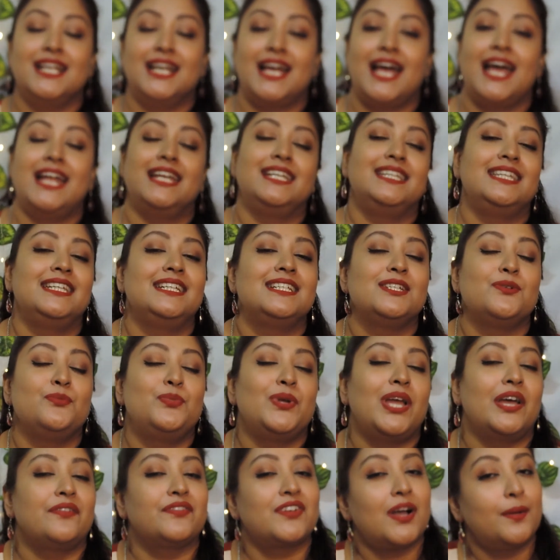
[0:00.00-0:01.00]
And
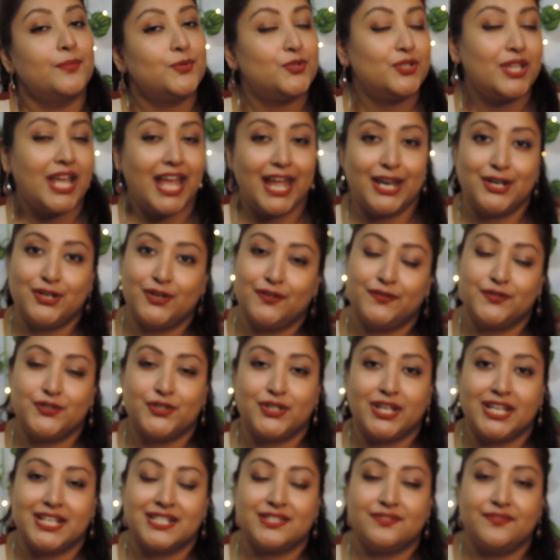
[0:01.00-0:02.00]
we have come to the end of
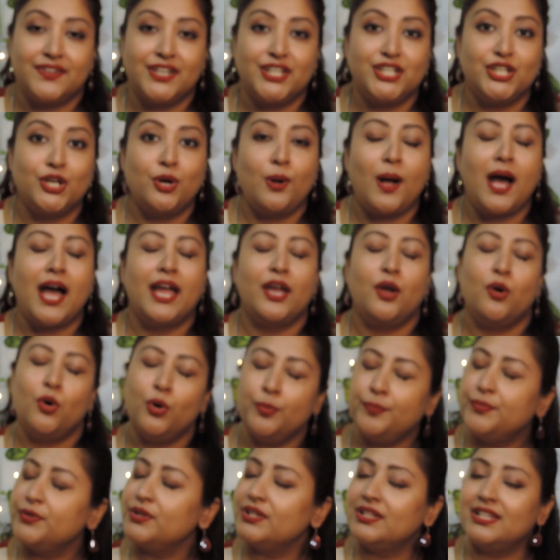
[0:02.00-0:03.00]
today's video. I
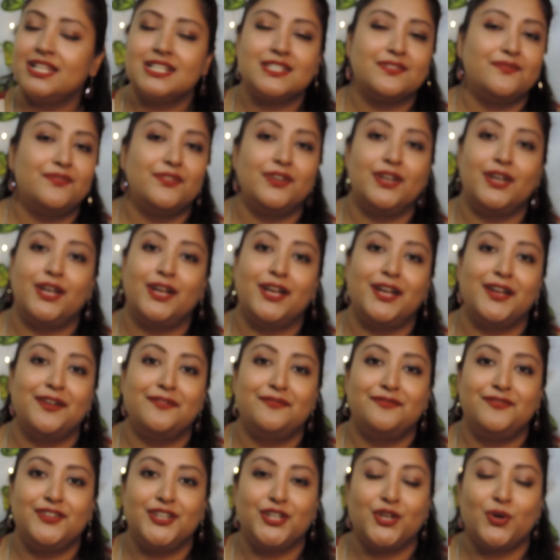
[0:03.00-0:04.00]
hope this
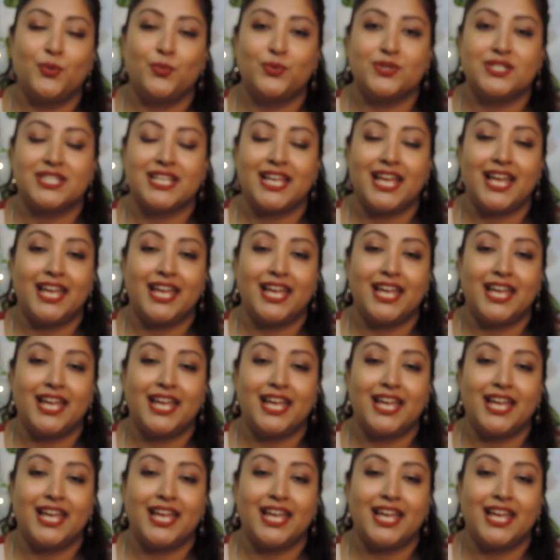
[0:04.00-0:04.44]
video was